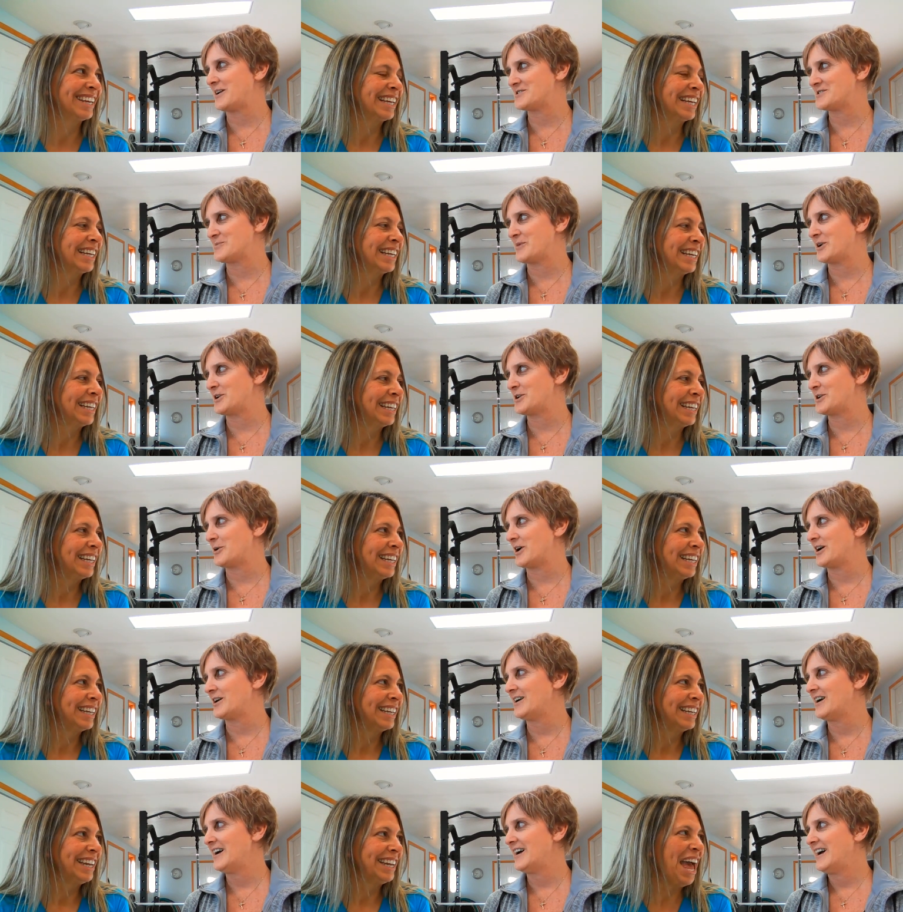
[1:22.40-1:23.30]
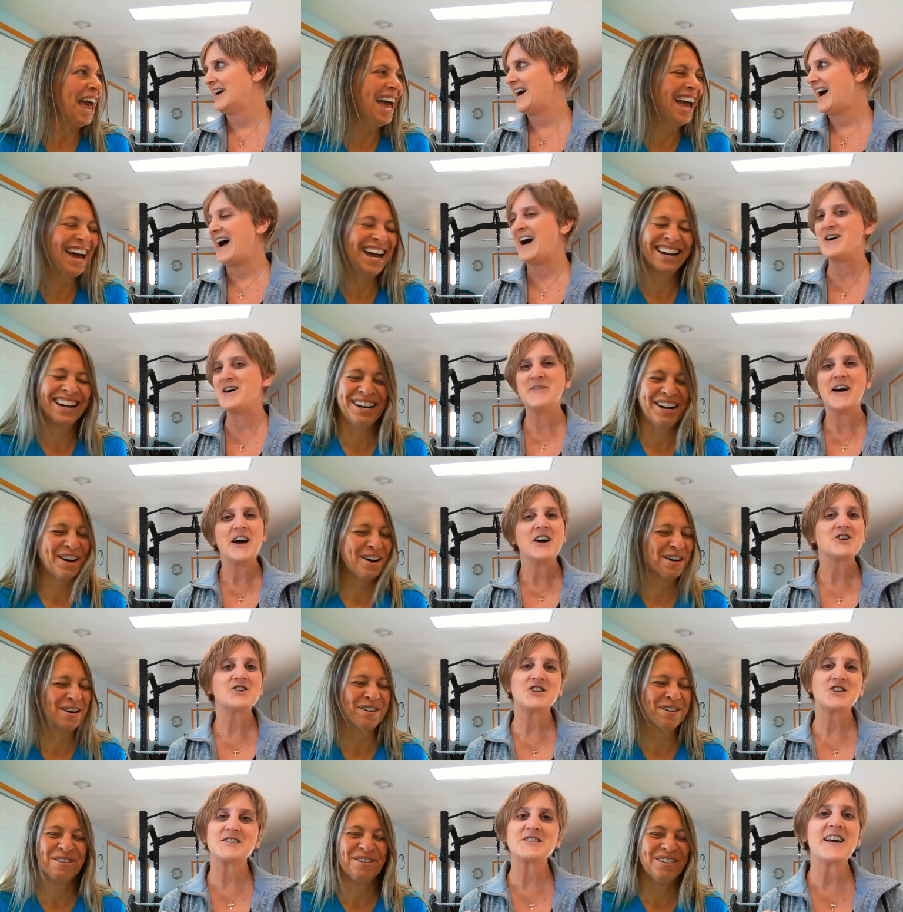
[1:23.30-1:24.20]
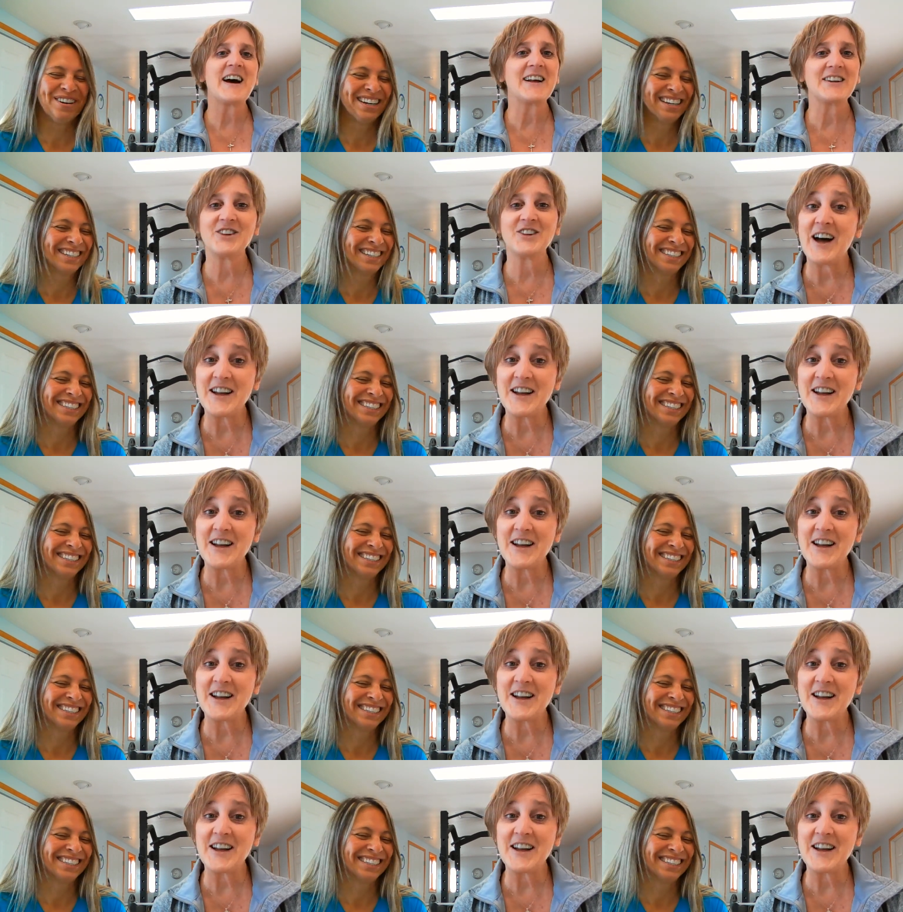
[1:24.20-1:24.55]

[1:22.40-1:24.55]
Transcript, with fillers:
Speaker 1: how smart you are? Um, she's got